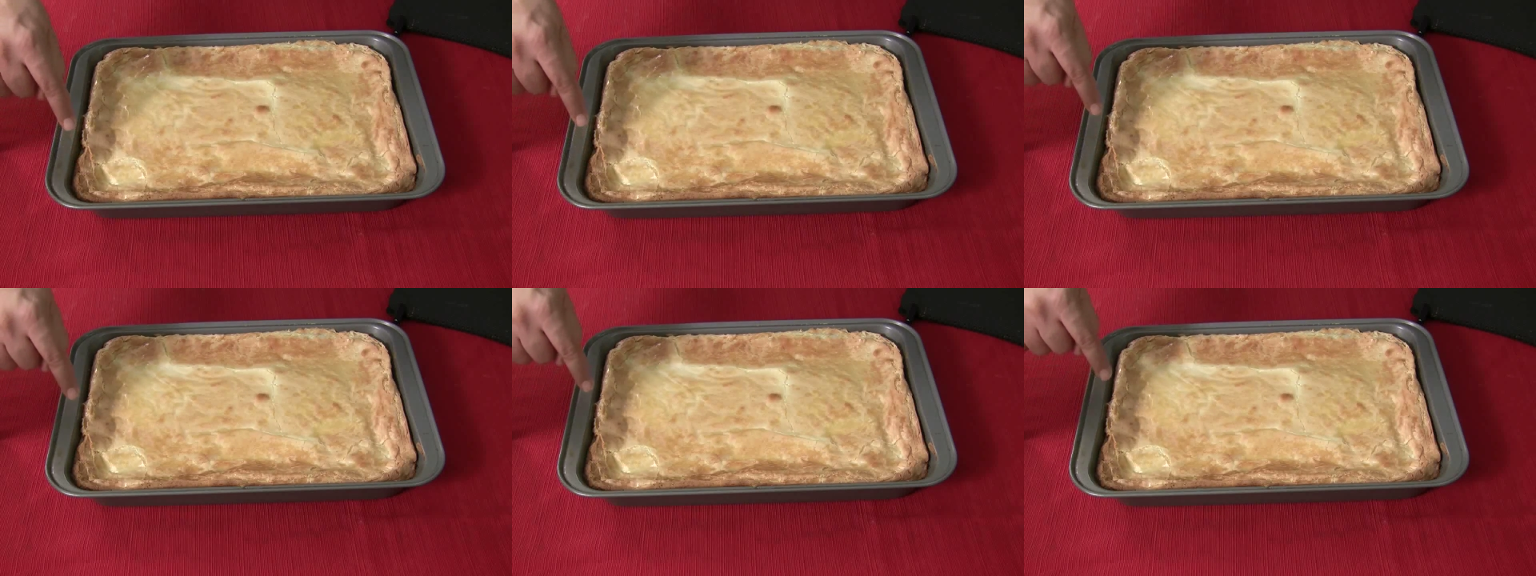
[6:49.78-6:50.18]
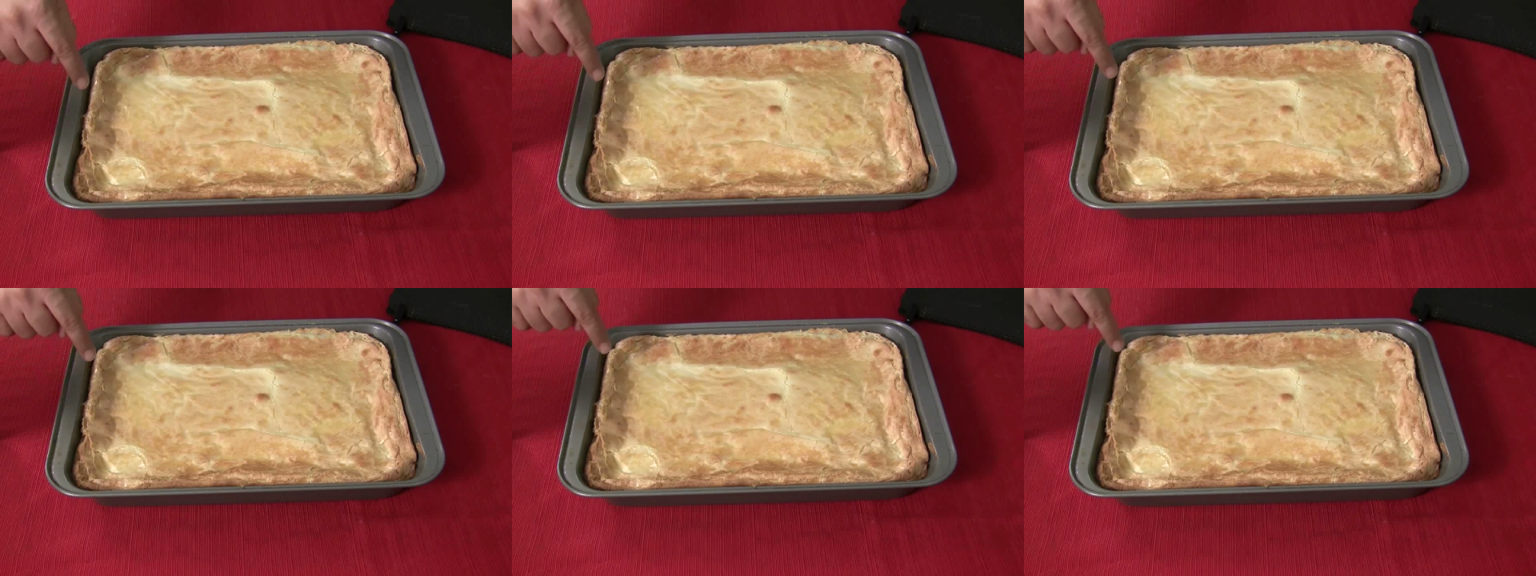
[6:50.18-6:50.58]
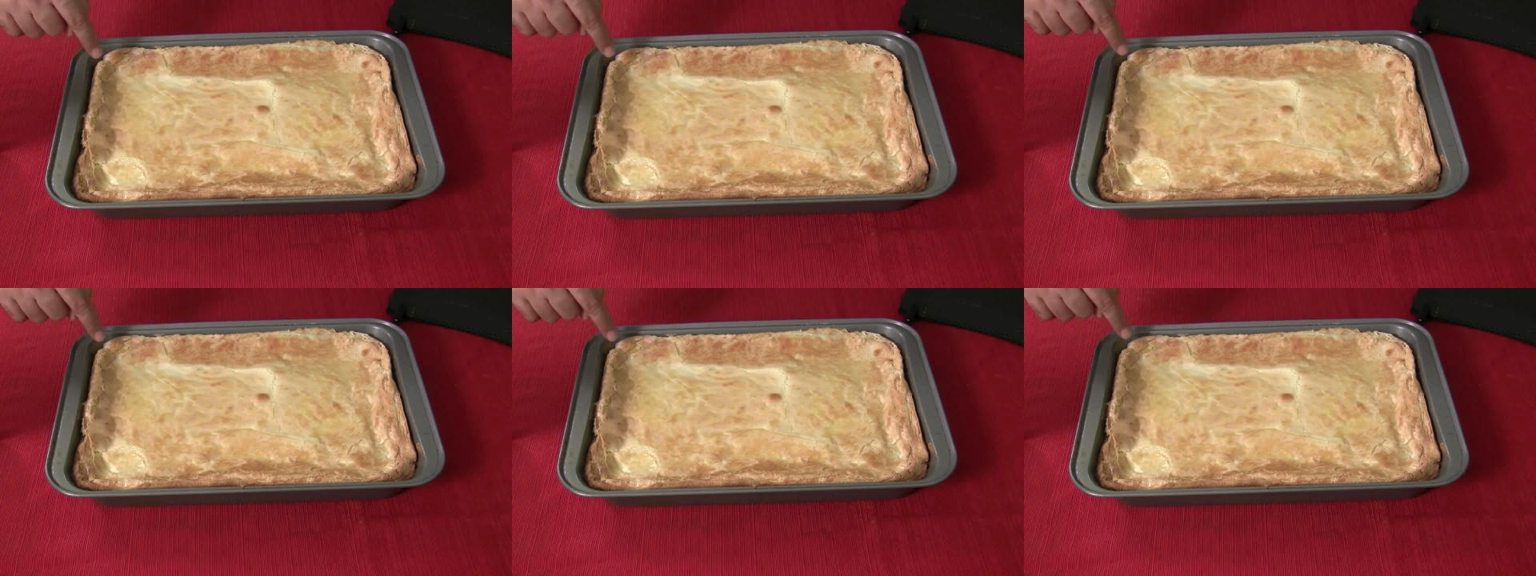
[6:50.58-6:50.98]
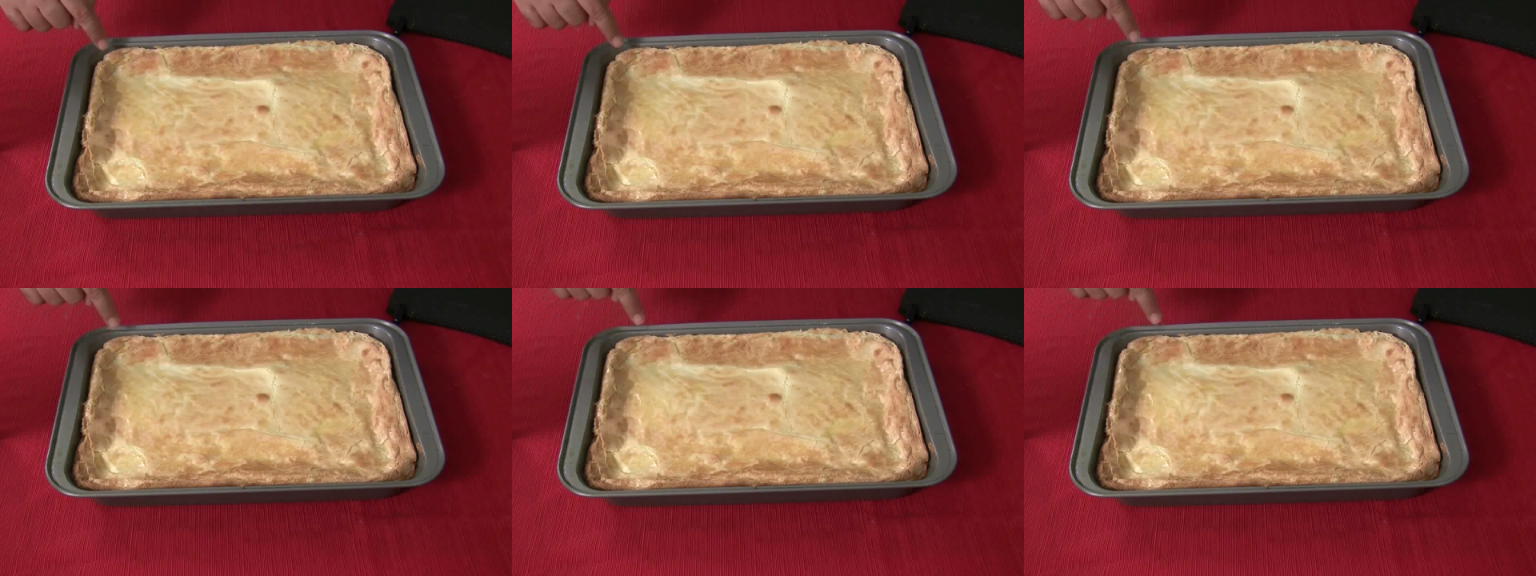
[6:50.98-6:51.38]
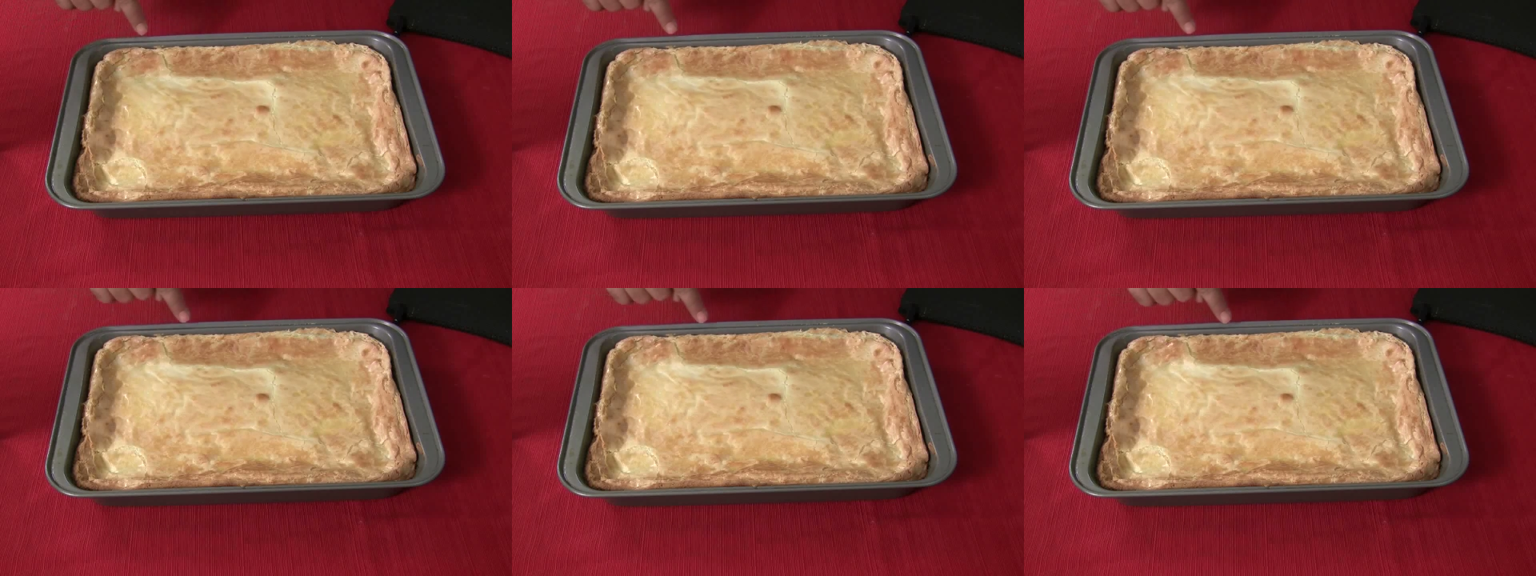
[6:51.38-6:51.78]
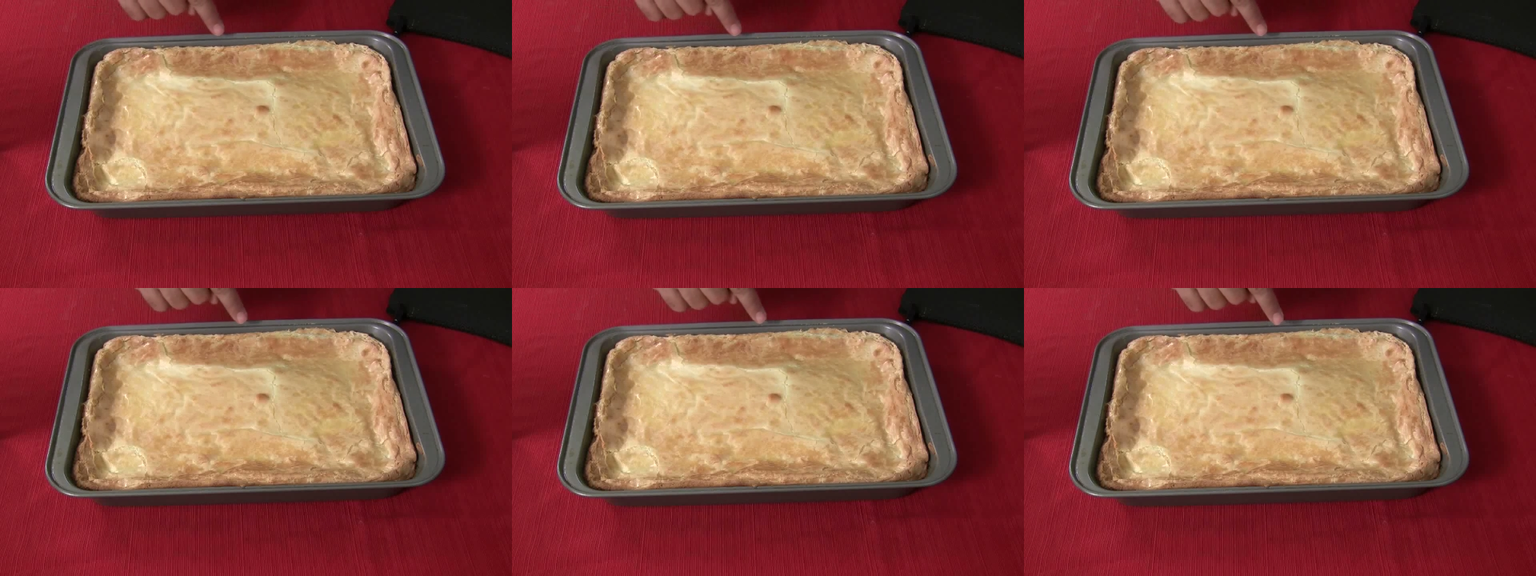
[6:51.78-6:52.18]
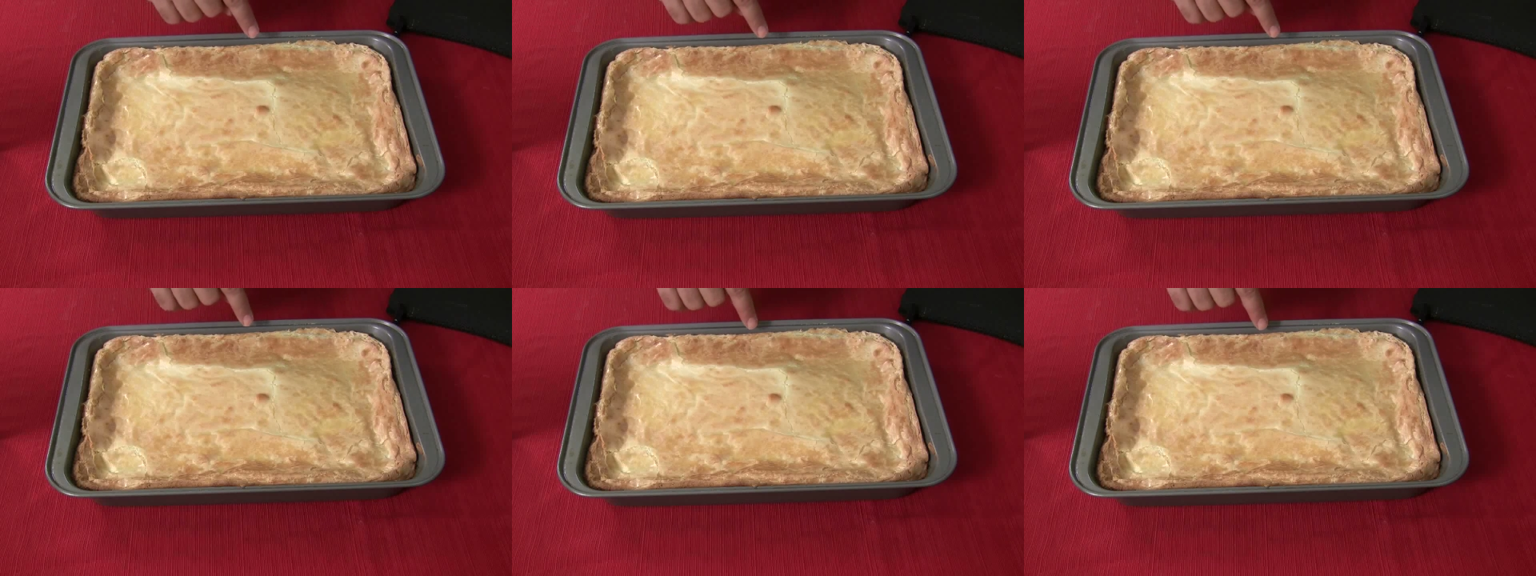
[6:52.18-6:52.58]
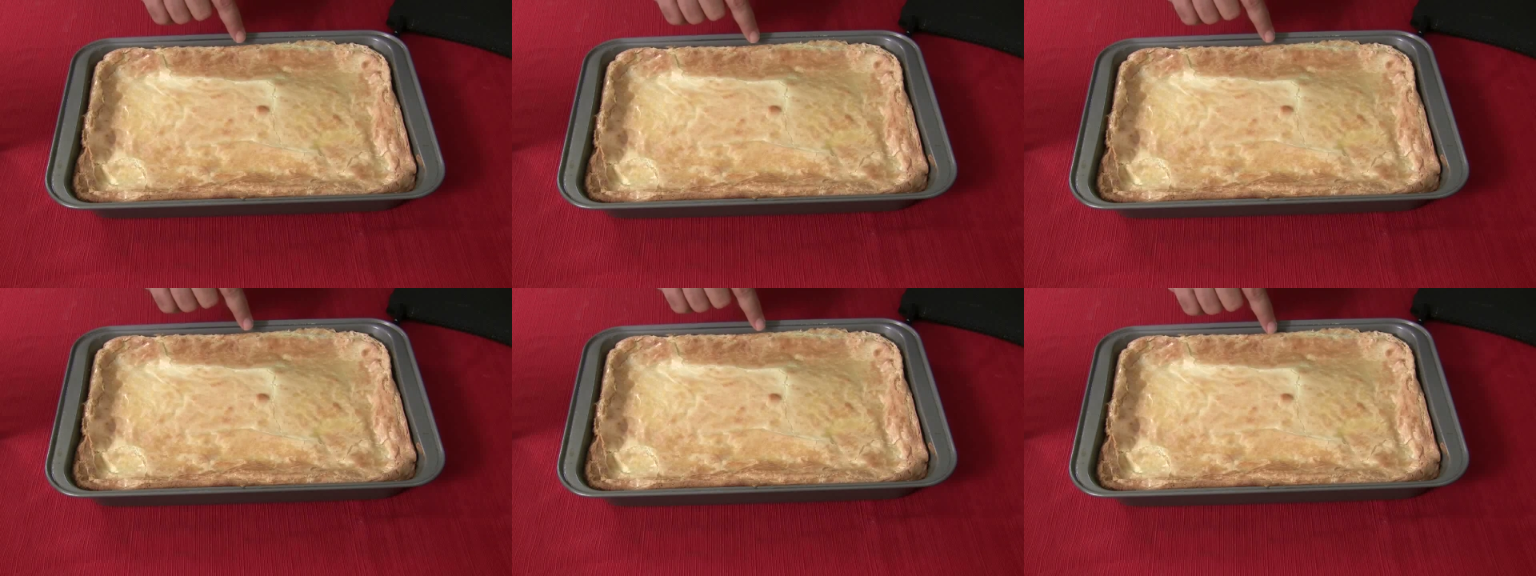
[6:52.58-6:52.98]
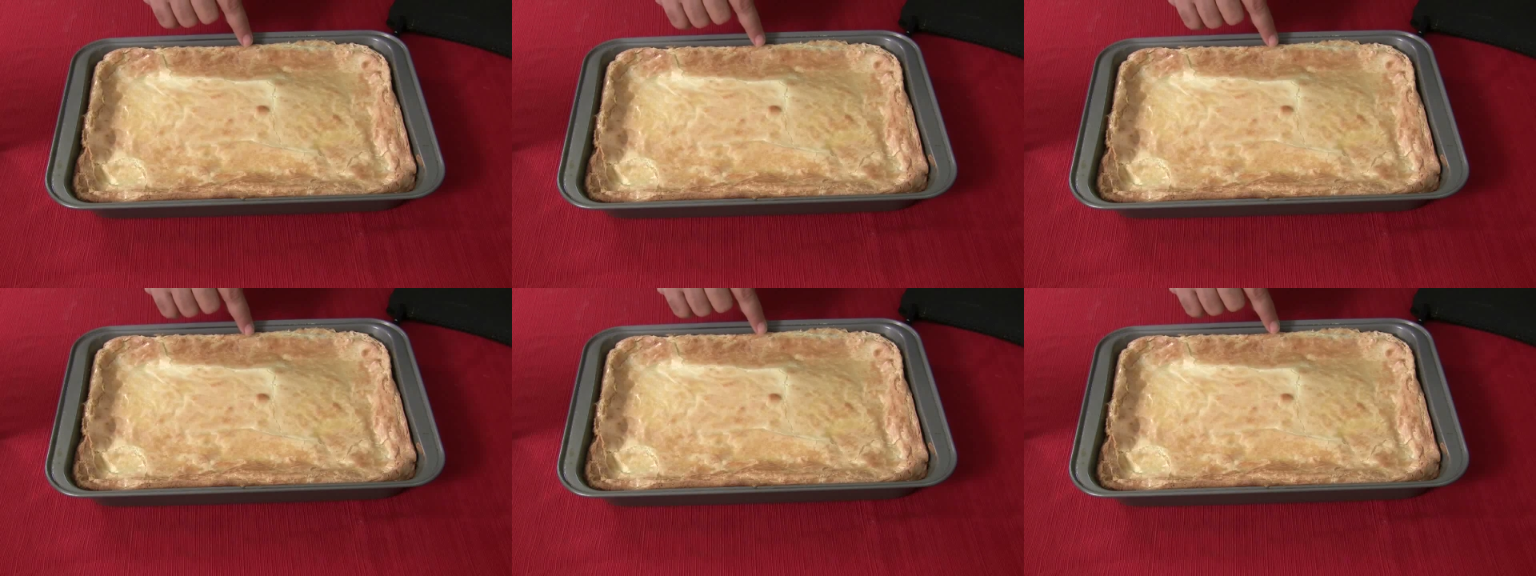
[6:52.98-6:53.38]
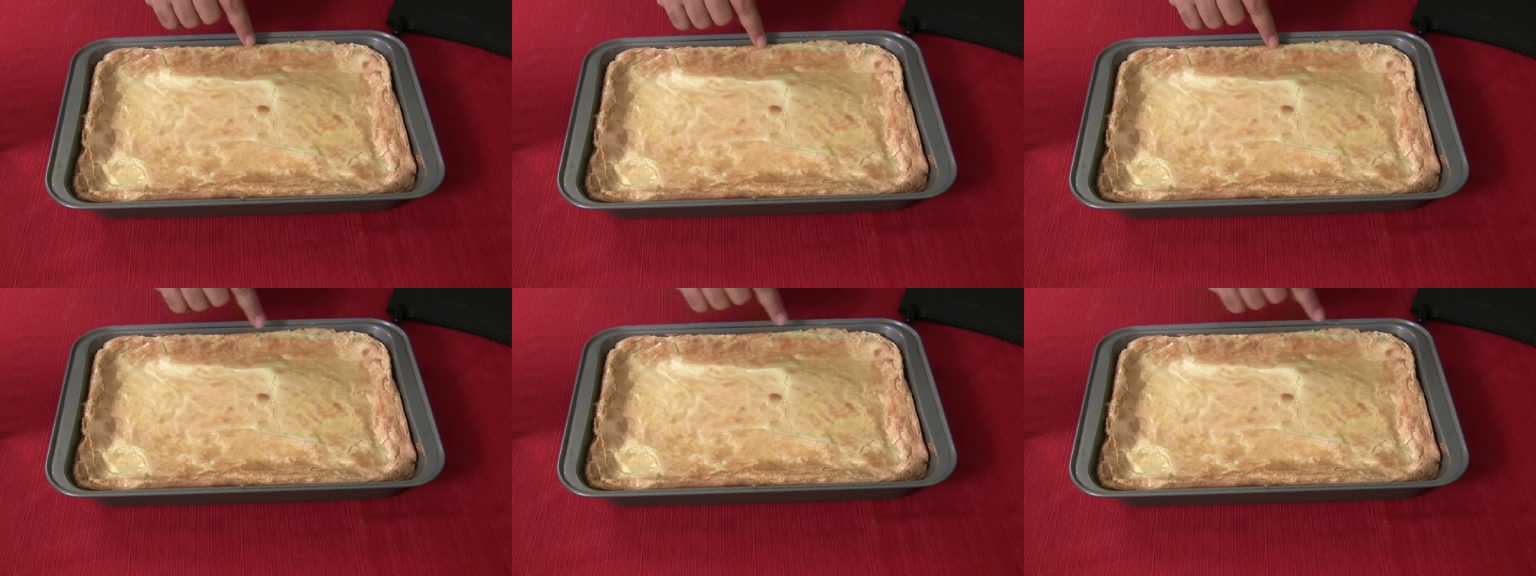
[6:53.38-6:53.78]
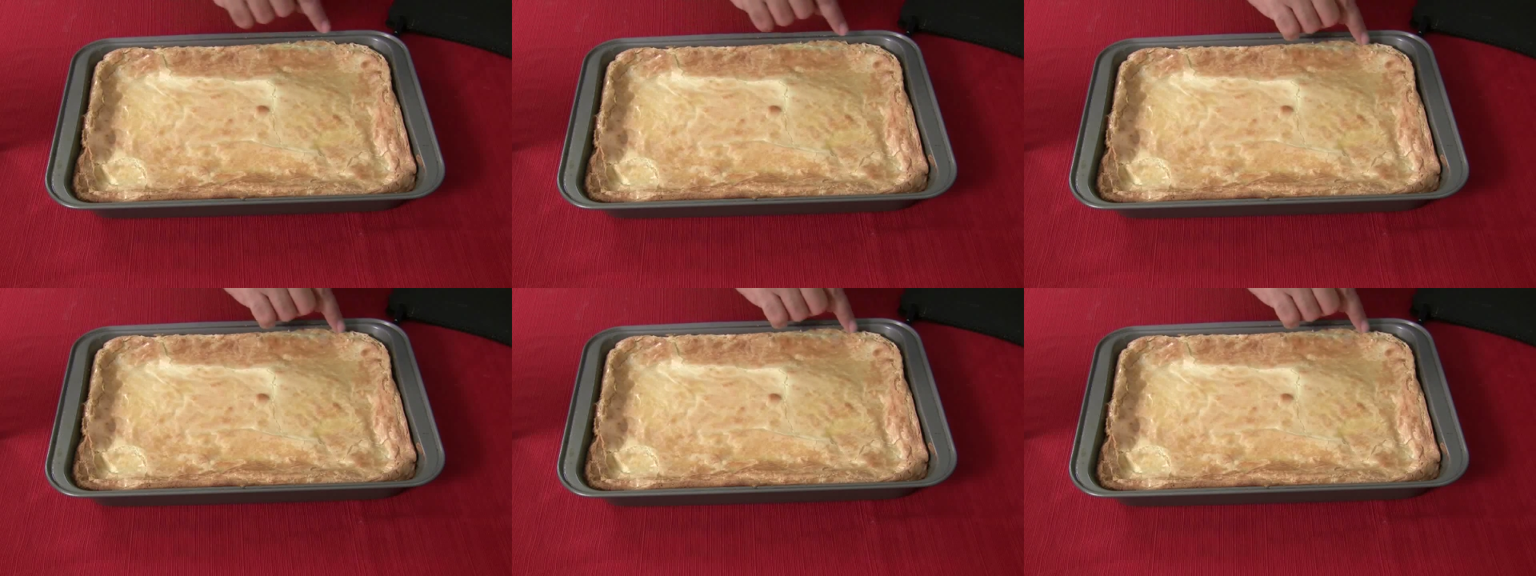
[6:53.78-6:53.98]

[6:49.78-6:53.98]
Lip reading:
No face is visible, so there are no lips to read.